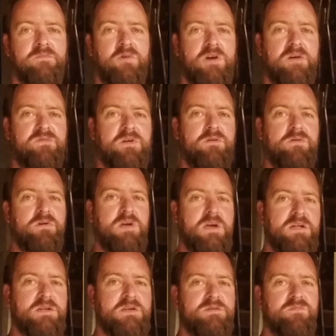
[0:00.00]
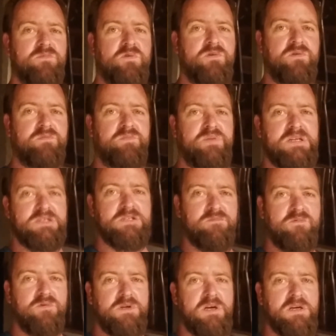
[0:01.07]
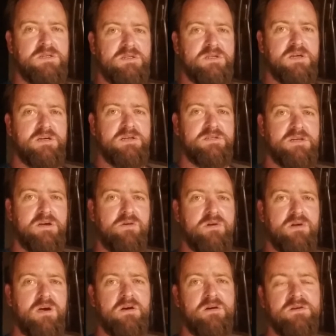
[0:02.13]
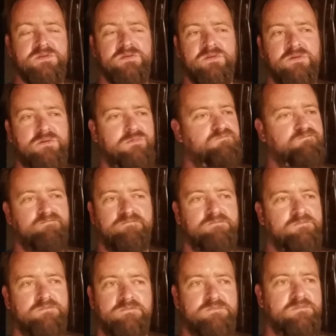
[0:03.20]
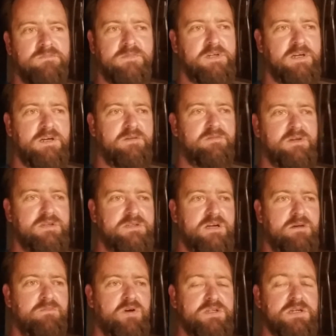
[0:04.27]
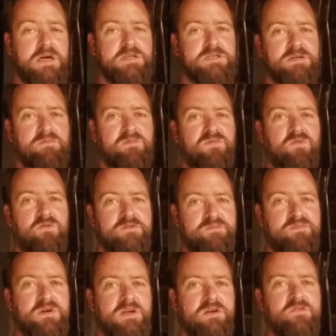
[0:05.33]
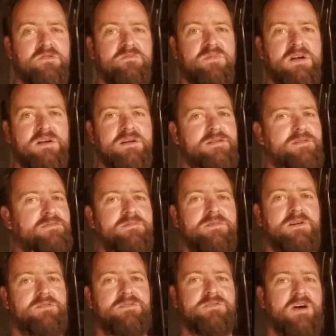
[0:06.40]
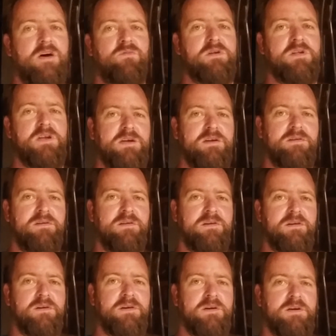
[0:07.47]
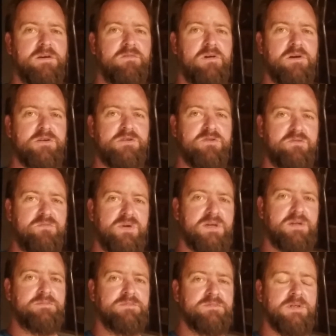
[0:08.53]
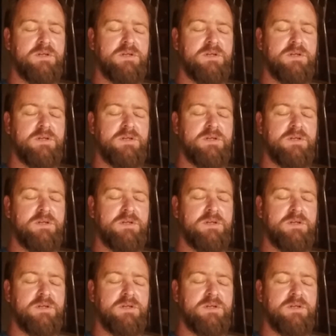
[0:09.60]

might have to look at getting pitch some more yeast in there, see how it goes. Or it's I tasted it before, it was pretty good, but it's nowhere near where it should be.